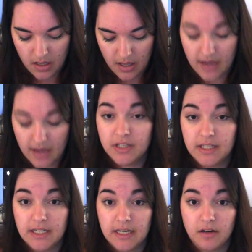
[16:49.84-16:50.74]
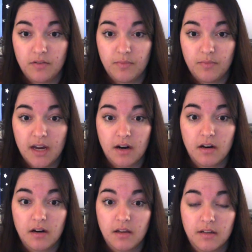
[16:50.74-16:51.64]
actually take care of my hair,
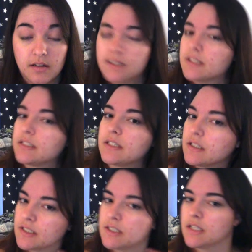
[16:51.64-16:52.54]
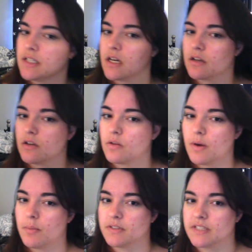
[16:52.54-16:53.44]
because this is not a good
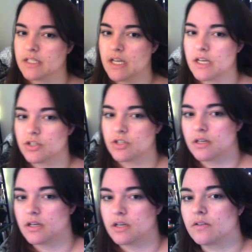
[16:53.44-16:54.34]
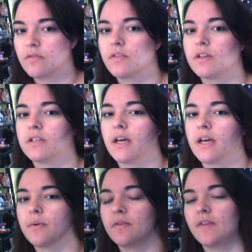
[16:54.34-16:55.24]
representation of the
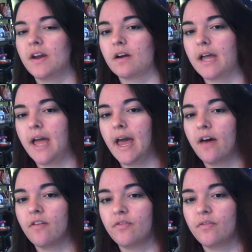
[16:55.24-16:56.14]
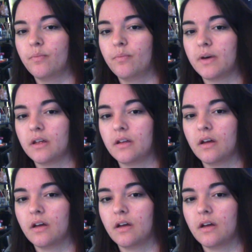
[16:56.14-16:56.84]
type of hair I have, but